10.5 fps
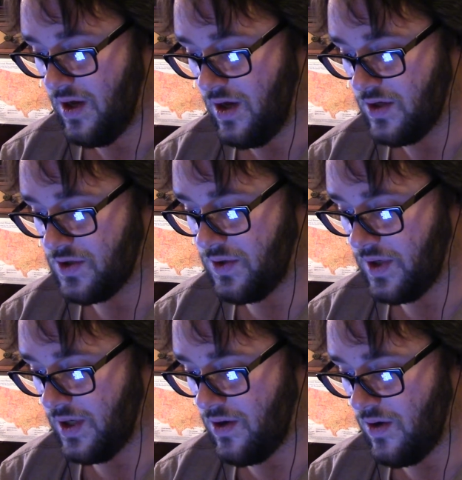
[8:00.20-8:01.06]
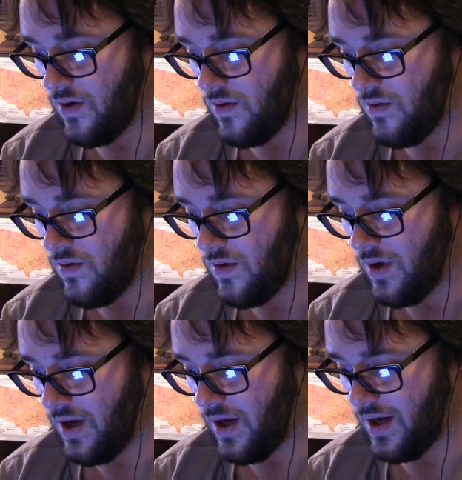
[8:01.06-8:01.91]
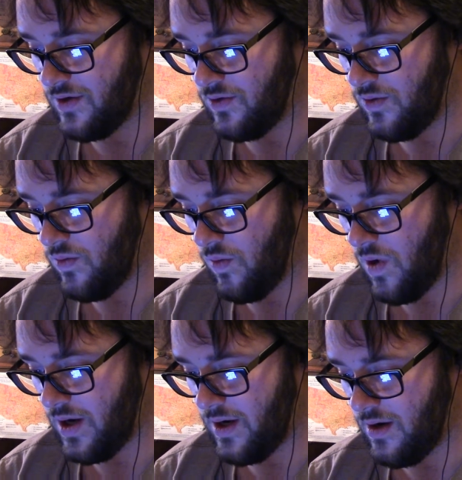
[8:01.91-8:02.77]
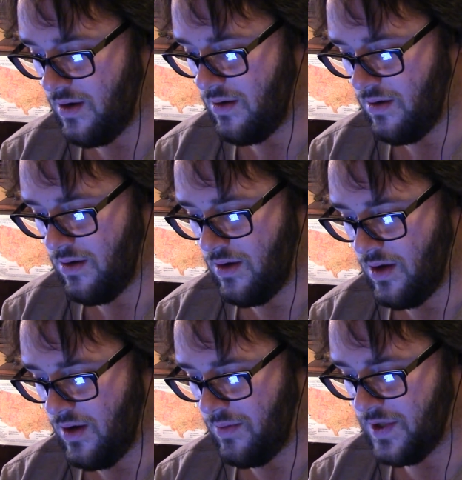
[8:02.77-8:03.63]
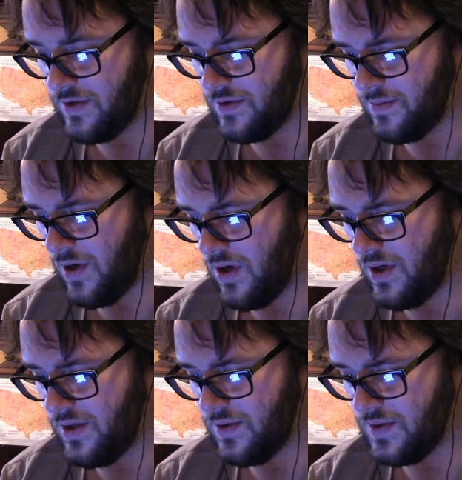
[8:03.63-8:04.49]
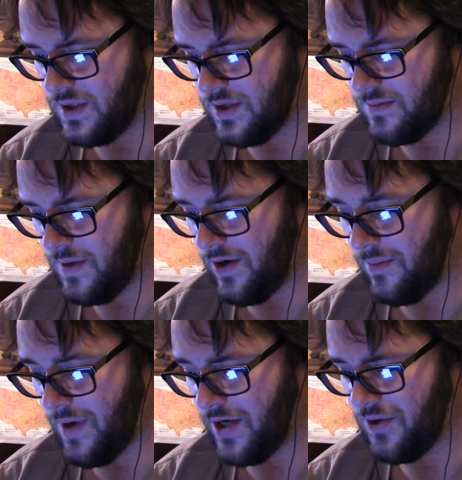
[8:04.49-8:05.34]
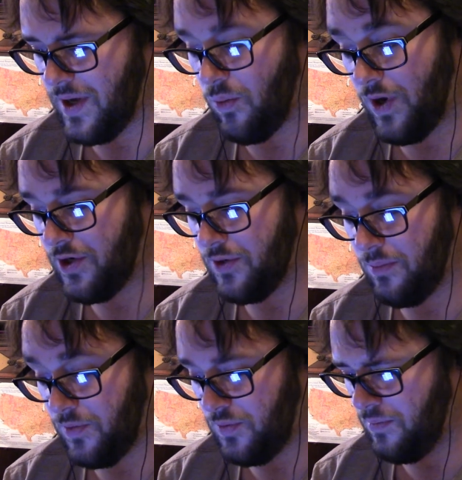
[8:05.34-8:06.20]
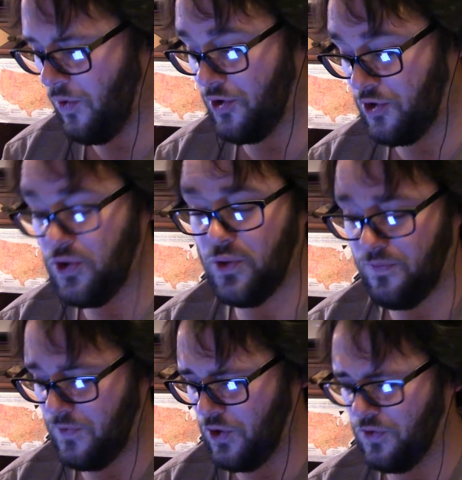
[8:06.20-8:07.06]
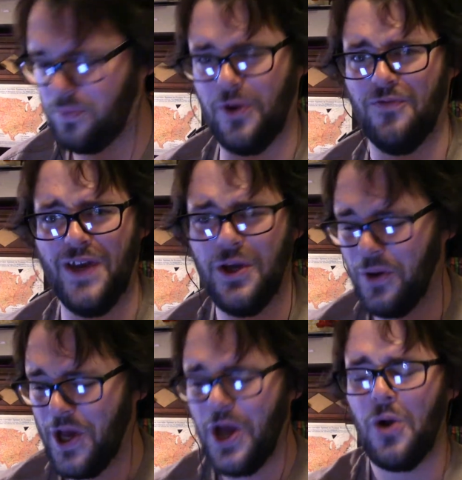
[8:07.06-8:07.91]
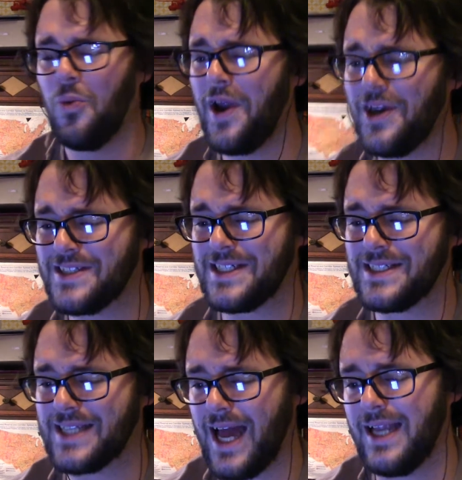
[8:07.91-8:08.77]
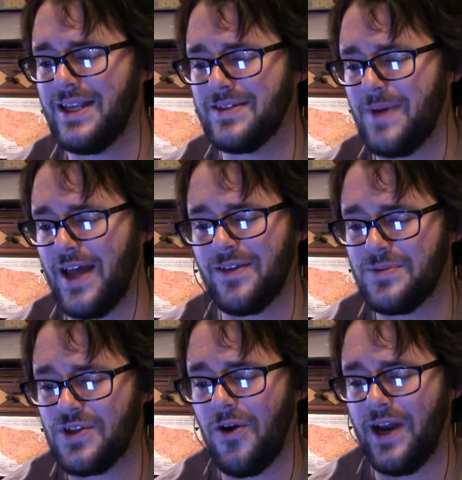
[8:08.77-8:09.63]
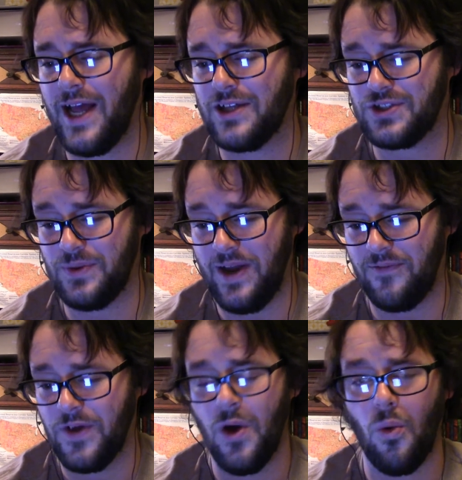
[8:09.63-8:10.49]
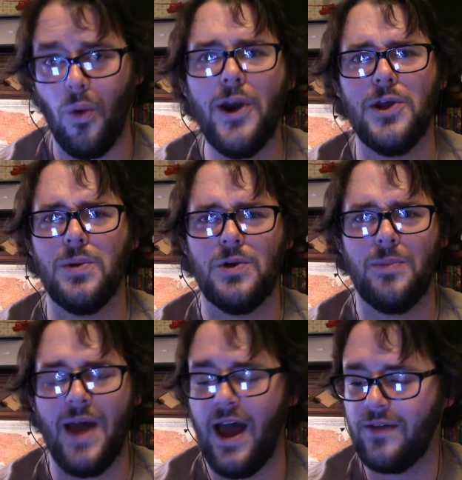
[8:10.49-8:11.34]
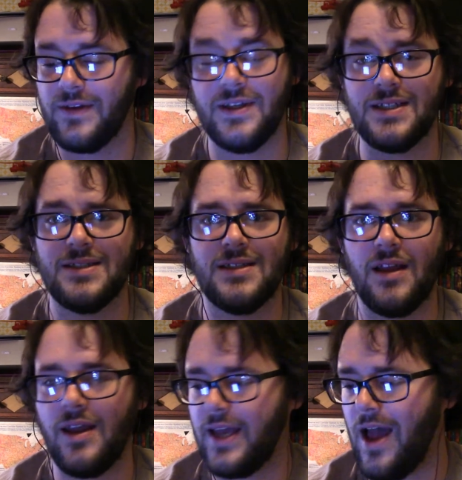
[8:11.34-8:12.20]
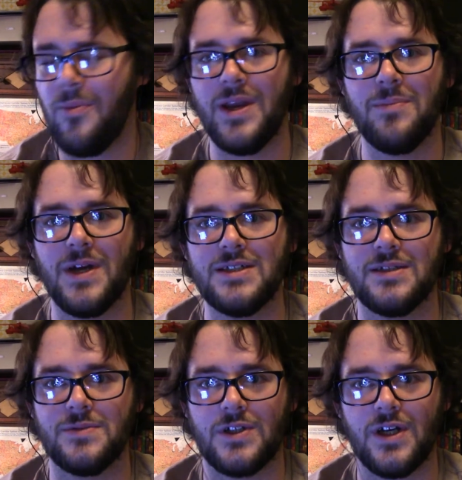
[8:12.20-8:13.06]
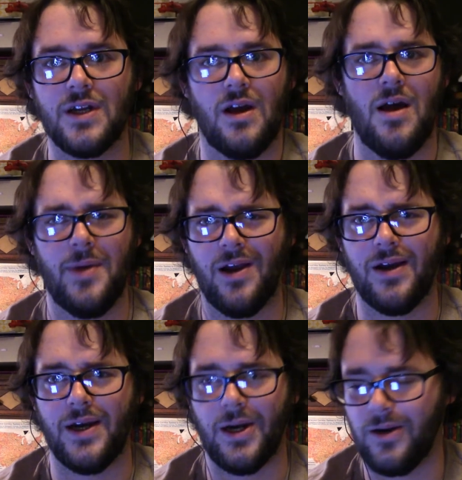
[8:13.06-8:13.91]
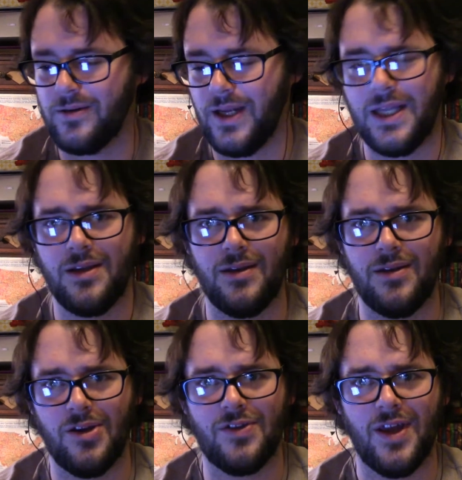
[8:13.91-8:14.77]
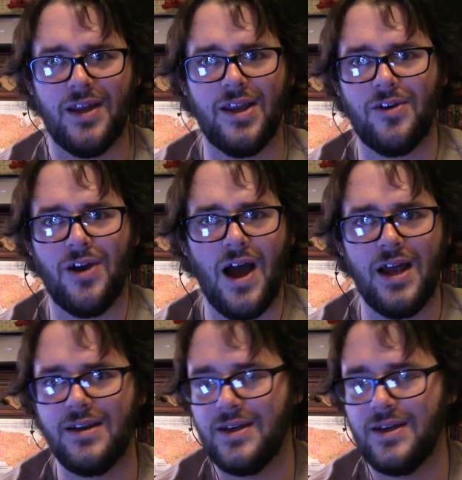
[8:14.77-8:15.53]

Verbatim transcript: So you can go and do one. Please respond. You see this bearing mind, you get one to, or two views per video. Where does this guy does math? I'm sorry, Al Sharif. Where do you do math? And this is like how many Muslims are going to comment on here? And you're saying they're not?